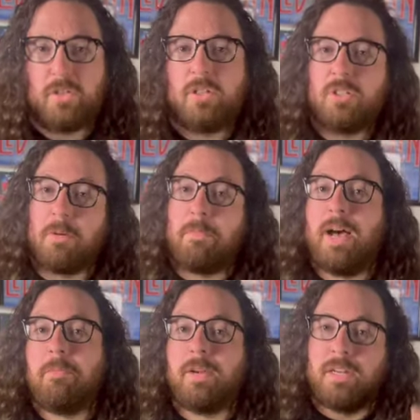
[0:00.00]
Because her
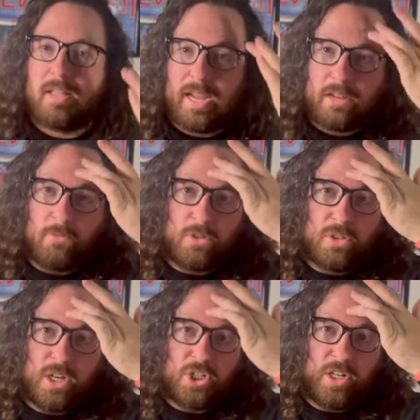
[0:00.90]
mom was
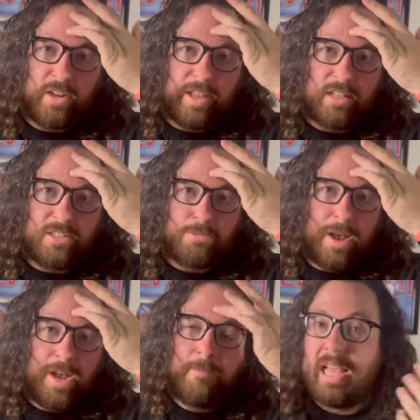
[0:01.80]
touching like this
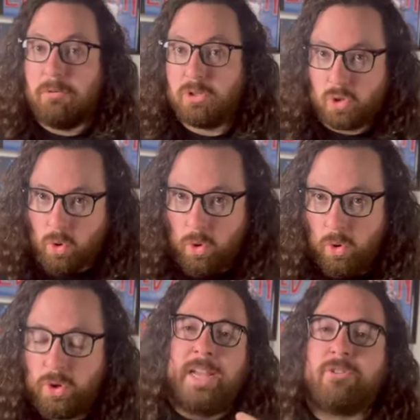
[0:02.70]
spot, and it was
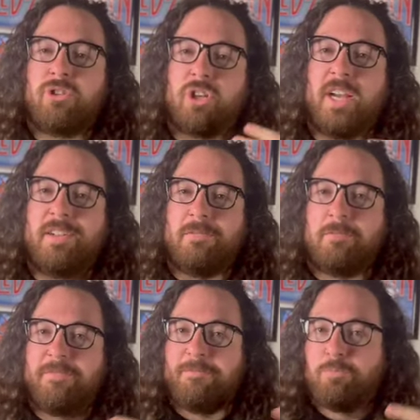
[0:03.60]
cold. And she was trying to
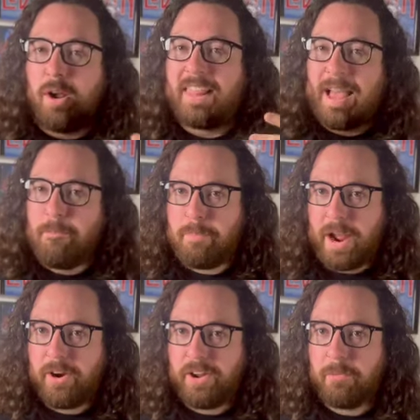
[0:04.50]
break that
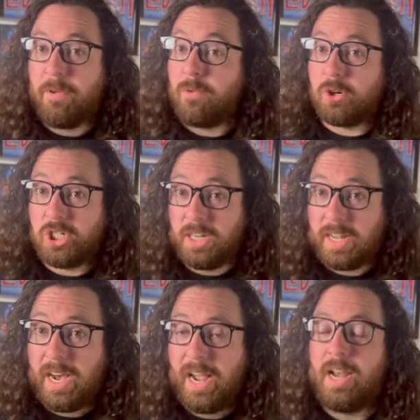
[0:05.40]
barrier before she
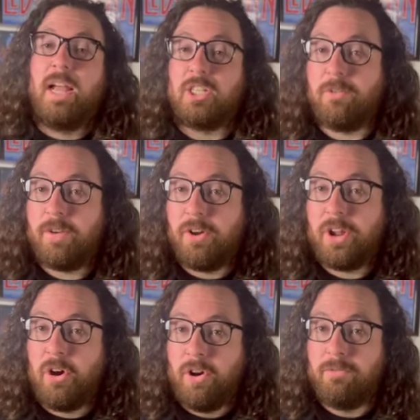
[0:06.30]
died, and she found
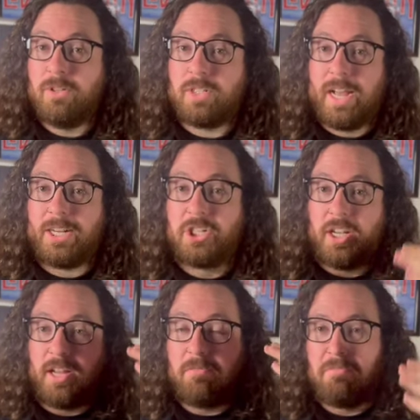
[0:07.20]
out it was
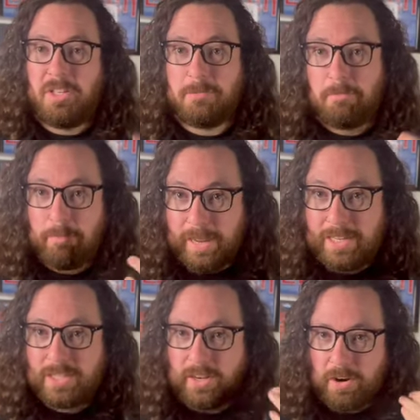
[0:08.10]
actually this
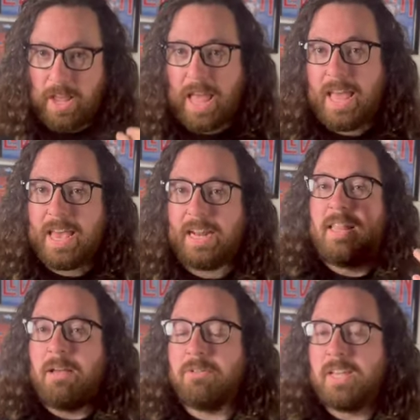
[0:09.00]
beast in her head
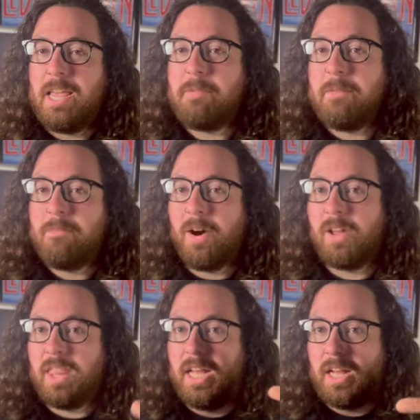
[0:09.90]
that was keeping
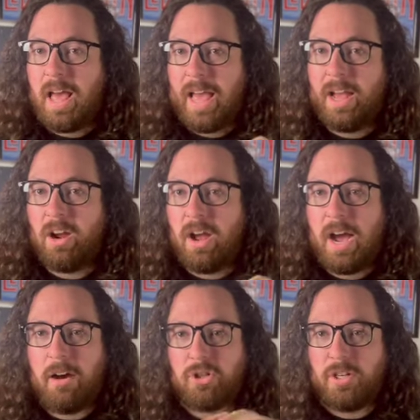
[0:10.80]
Martha at
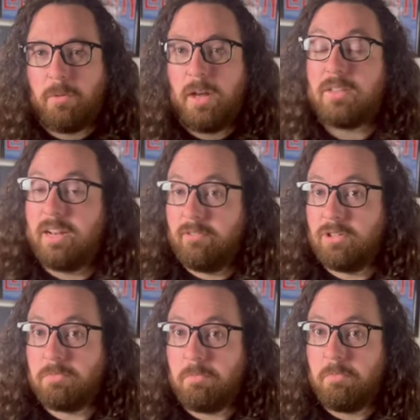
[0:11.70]
how she was, and it
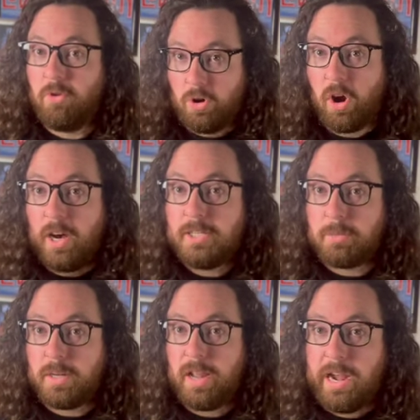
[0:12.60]
was her
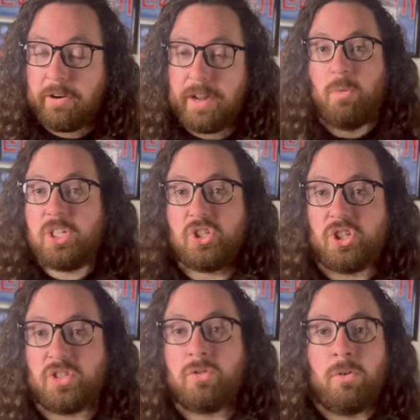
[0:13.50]
husband Harry, which is
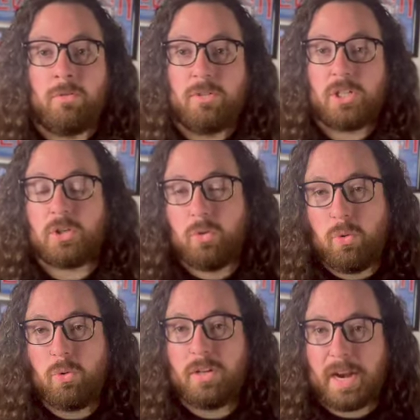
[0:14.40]
just such a
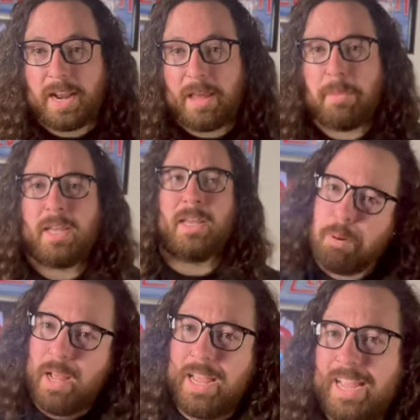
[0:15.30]
cool dynamic.
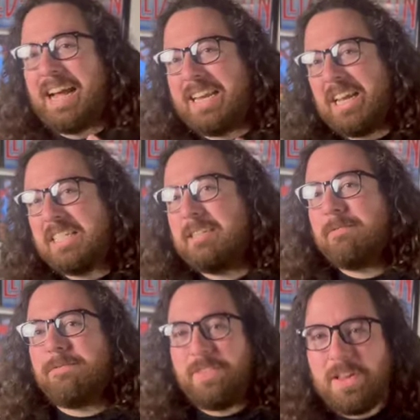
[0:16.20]
But it doesn't
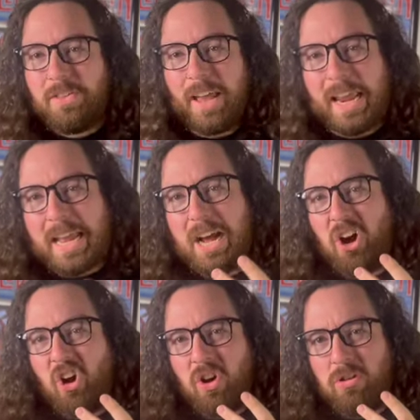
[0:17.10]
feel like
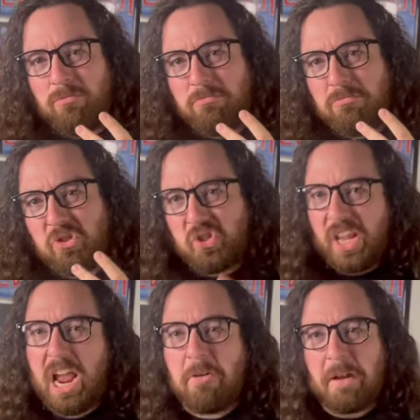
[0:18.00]
a
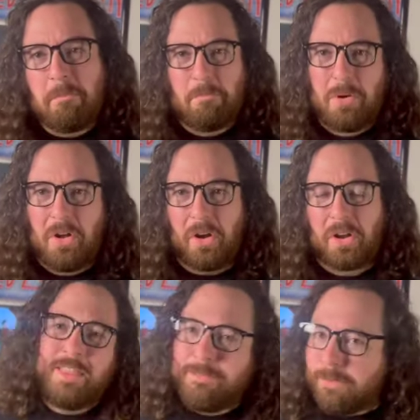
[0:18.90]
scary
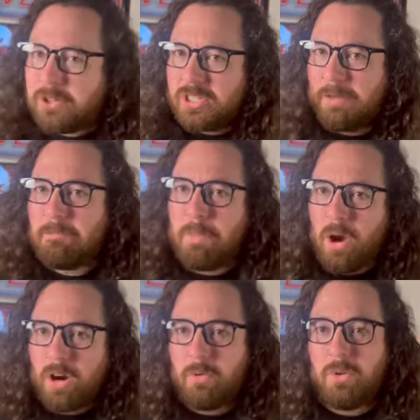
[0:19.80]
book. The first
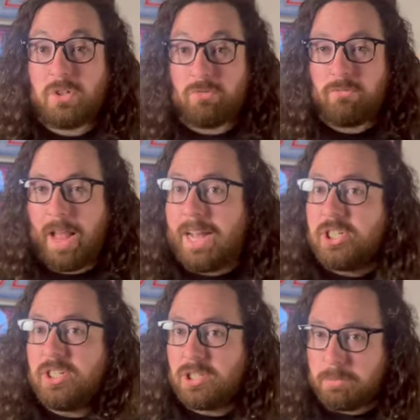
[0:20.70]
part was
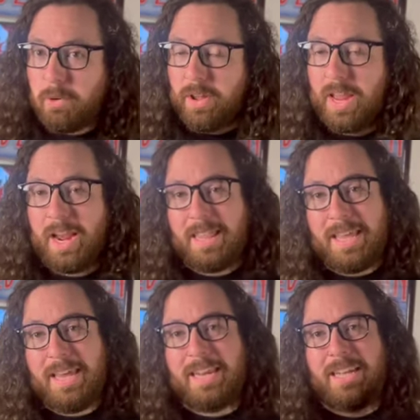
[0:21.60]
actually spooky, and
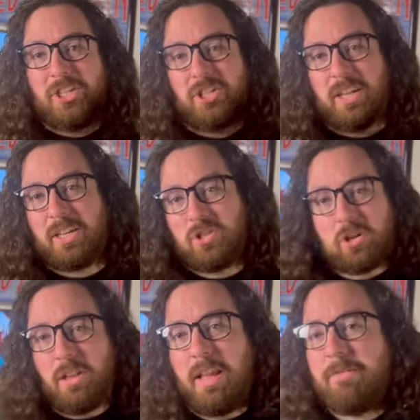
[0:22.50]
then it just like
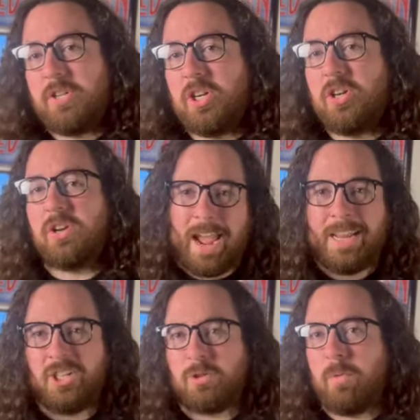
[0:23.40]
took a left turn
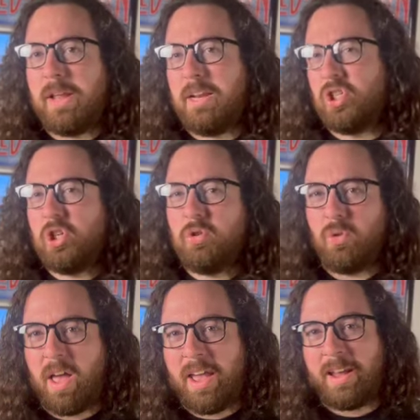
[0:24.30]
and just went to
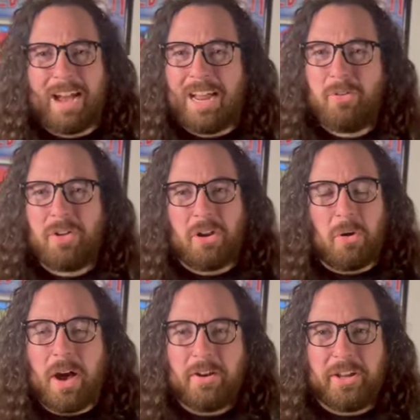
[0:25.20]
like, I don't even know
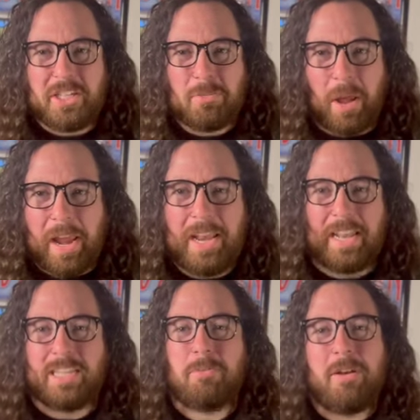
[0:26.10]
how to explain
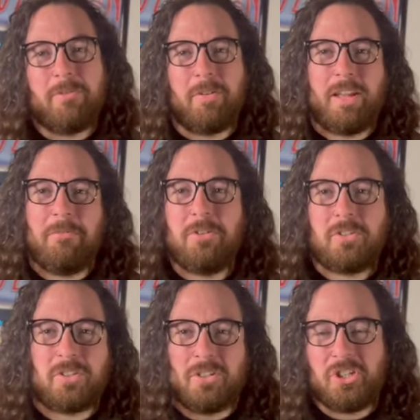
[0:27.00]
this, but it
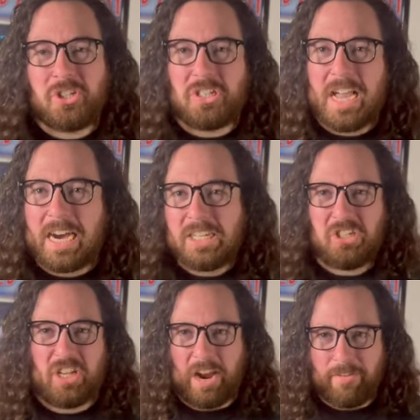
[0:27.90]
was just not a
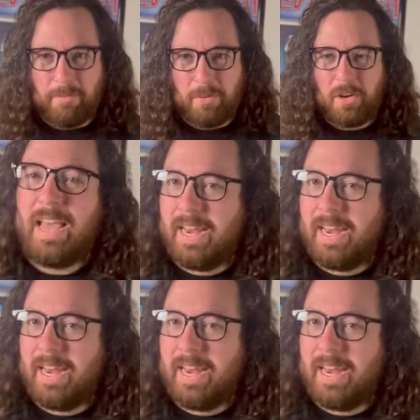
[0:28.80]
scary book.